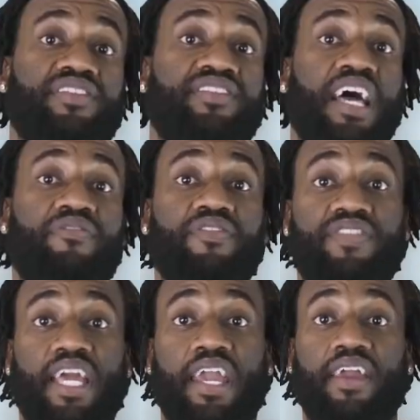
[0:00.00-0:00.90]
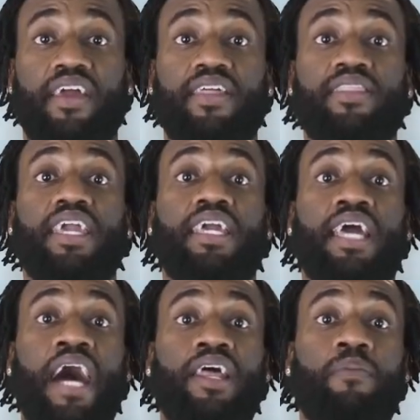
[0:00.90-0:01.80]
the 7th day, they
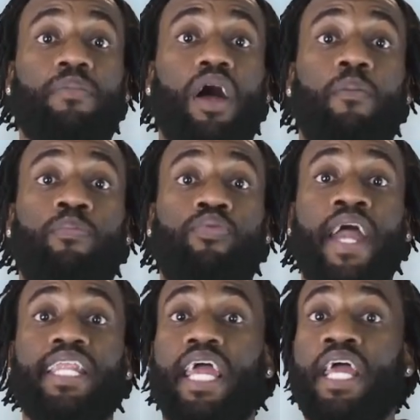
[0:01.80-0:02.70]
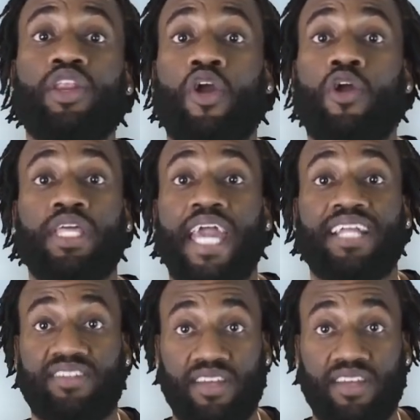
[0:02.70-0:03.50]
got up bright and early at